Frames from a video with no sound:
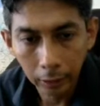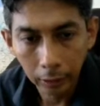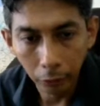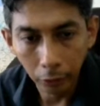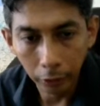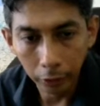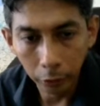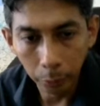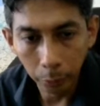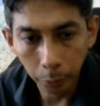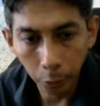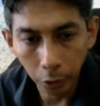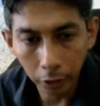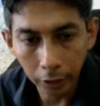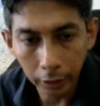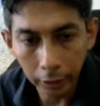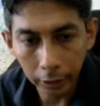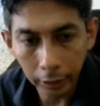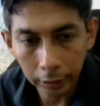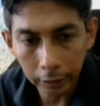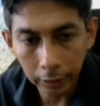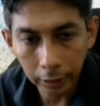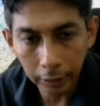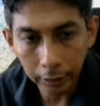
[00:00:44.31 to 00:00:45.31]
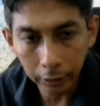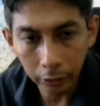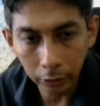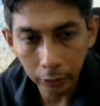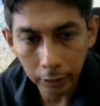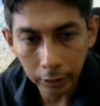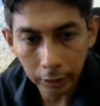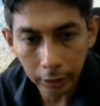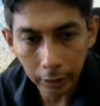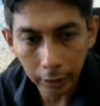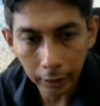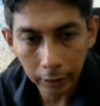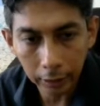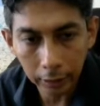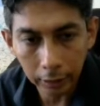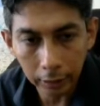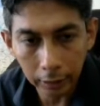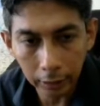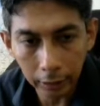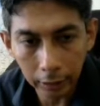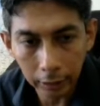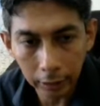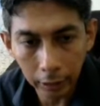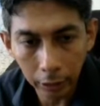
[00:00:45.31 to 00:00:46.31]
when you put the data into the stack, the
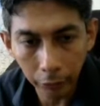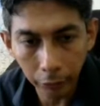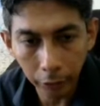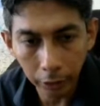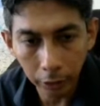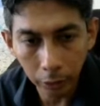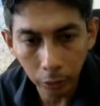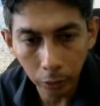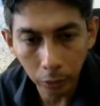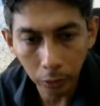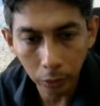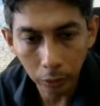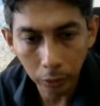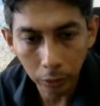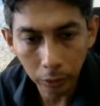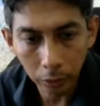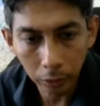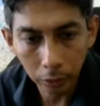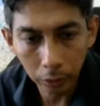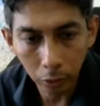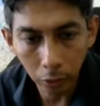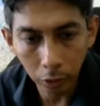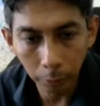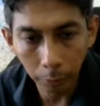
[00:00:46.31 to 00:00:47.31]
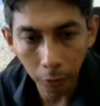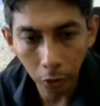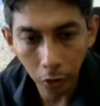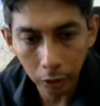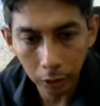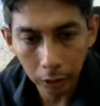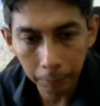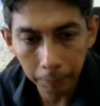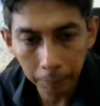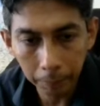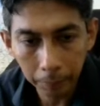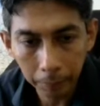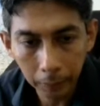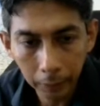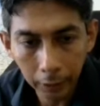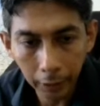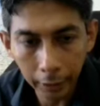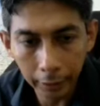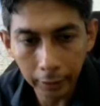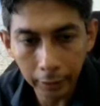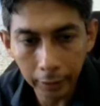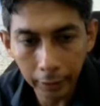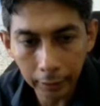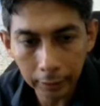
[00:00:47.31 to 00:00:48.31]
data will go to the bottom
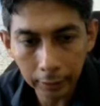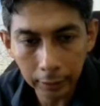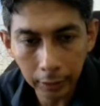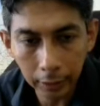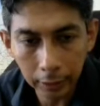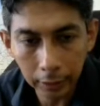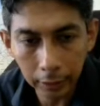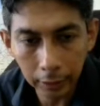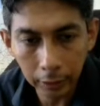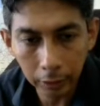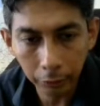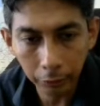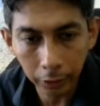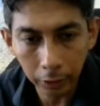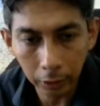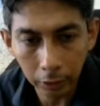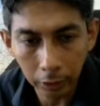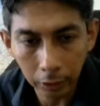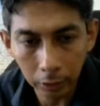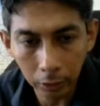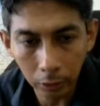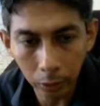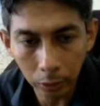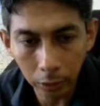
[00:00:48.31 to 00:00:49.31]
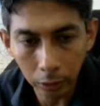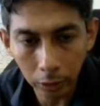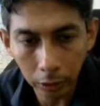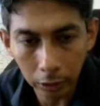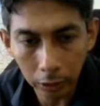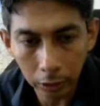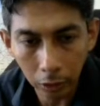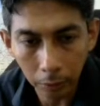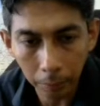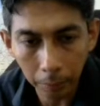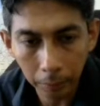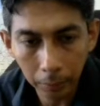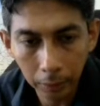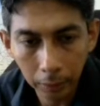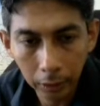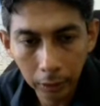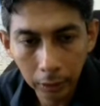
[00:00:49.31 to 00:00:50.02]
and the next data will go to the top,